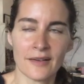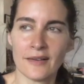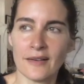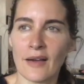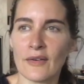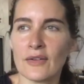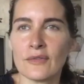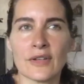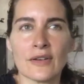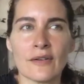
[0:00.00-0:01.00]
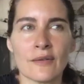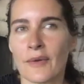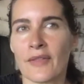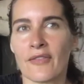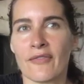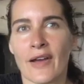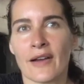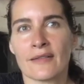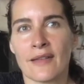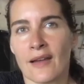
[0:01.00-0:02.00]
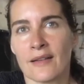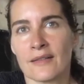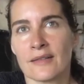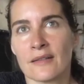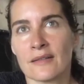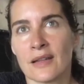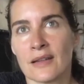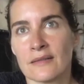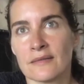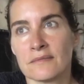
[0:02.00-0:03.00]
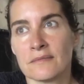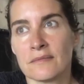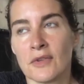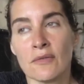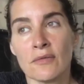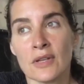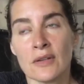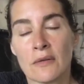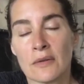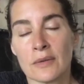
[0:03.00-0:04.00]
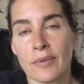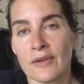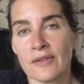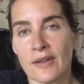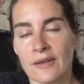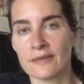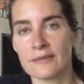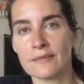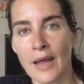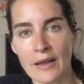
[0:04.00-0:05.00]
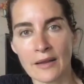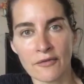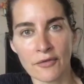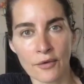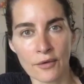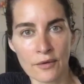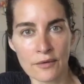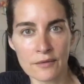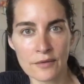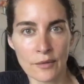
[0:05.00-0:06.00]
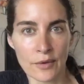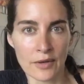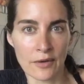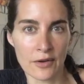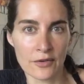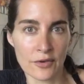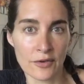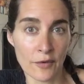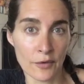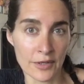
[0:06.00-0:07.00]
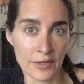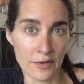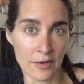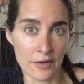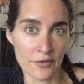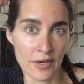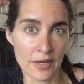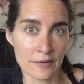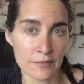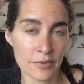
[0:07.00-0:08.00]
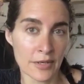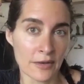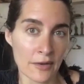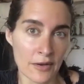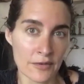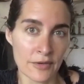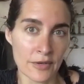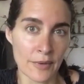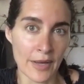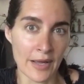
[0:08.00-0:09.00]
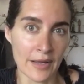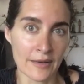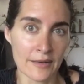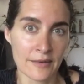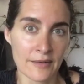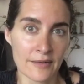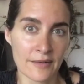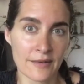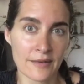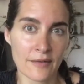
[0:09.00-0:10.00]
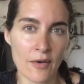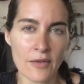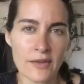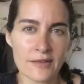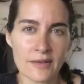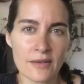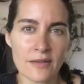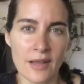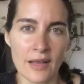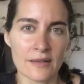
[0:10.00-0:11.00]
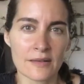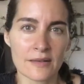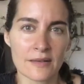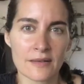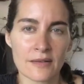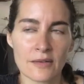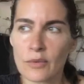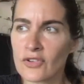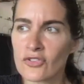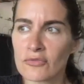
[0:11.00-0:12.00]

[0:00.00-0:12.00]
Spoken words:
How do you deal with the fact that suddenly you're really the only person making the food, doing the laundry, folding the laundry, putting the laundry away, all these little things to which